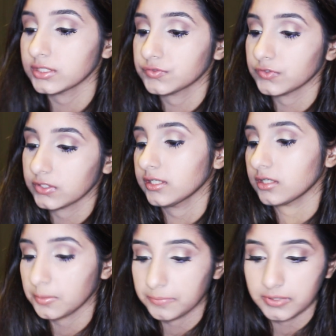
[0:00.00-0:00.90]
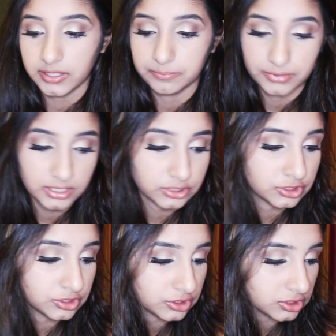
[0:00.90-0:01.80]
forget to apply
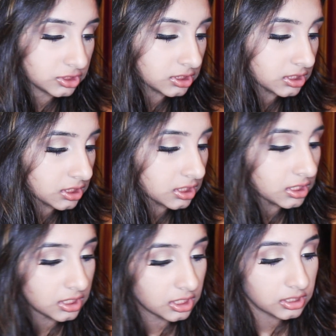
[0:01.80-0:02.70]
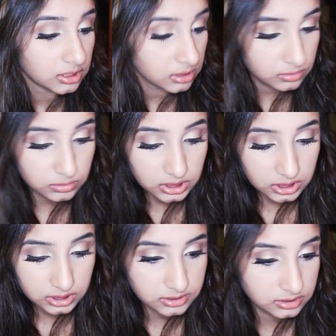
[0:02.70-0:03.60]
blush.
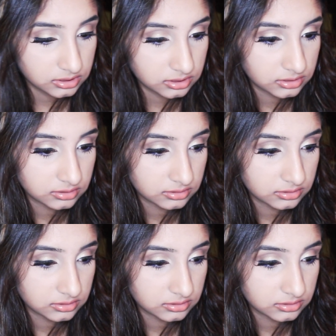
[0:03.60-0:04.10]
Always!